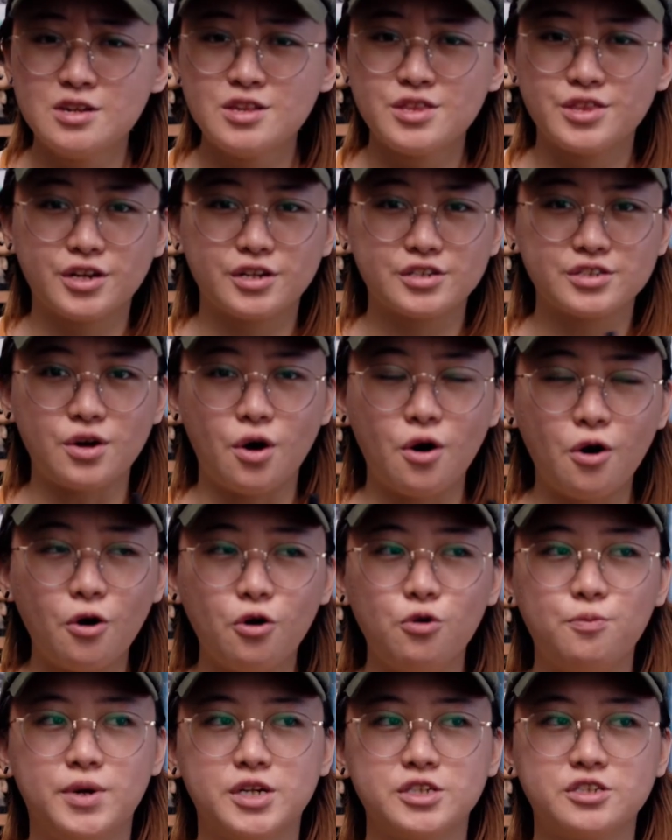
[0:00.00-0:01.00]
there's a
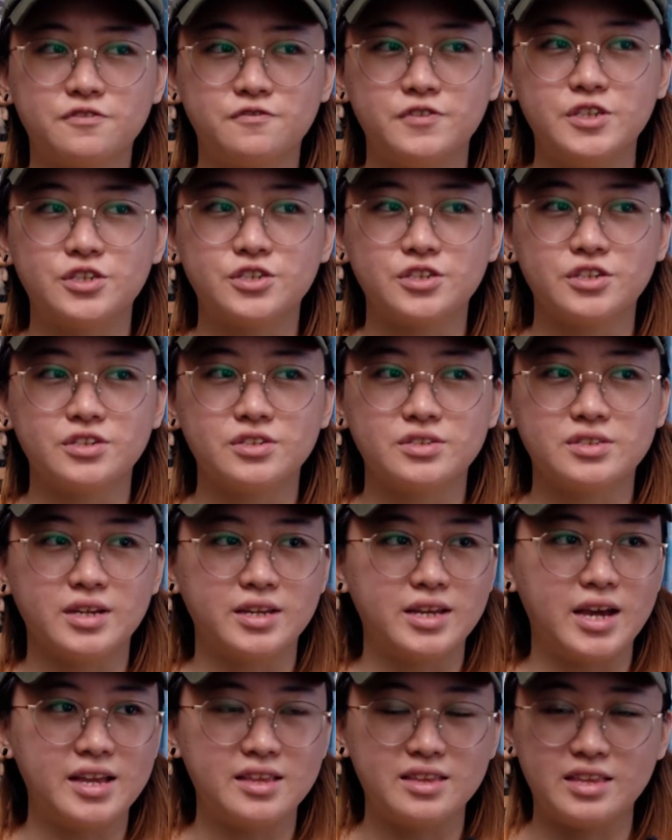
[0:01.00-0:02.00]
whole bunch of features
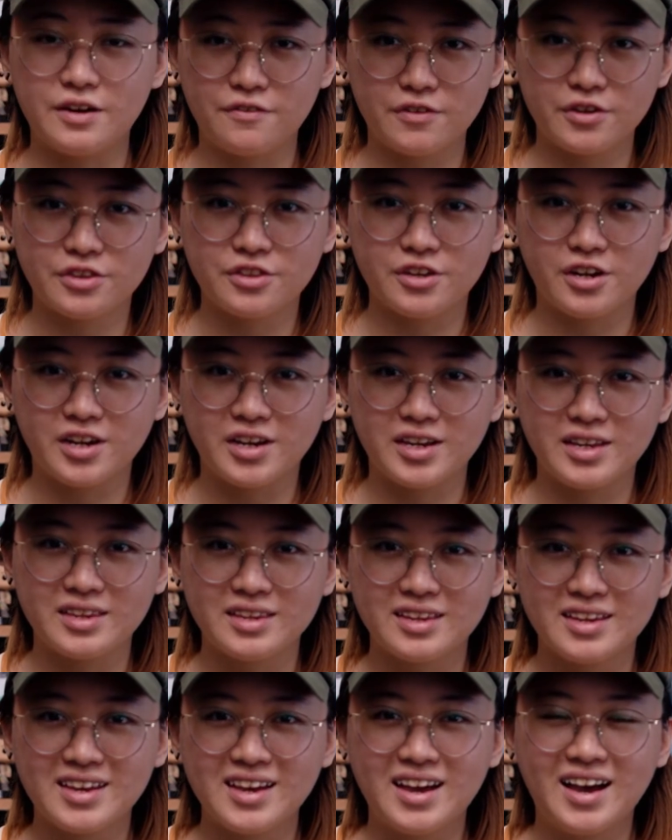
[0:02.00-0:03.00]
that I never thought
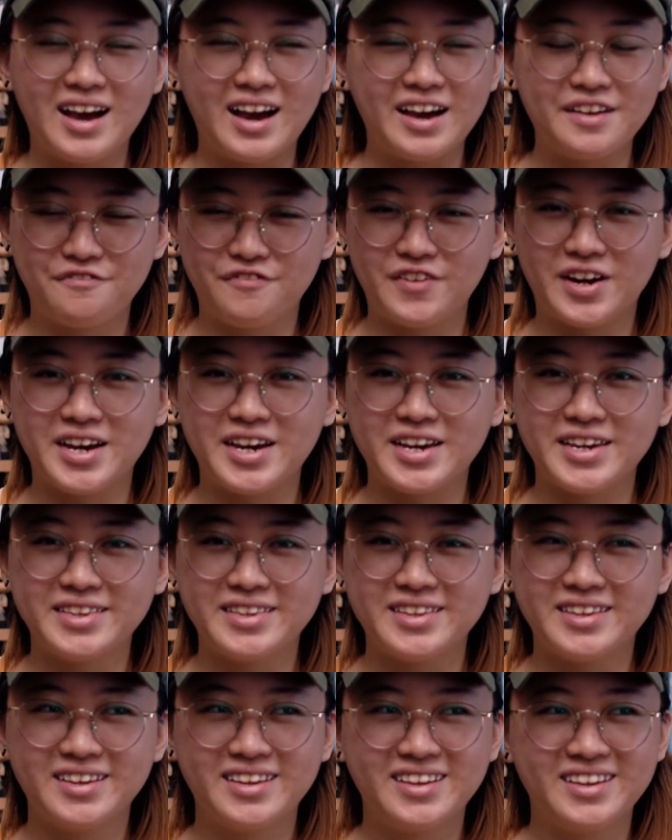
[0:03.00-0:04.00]
I'd find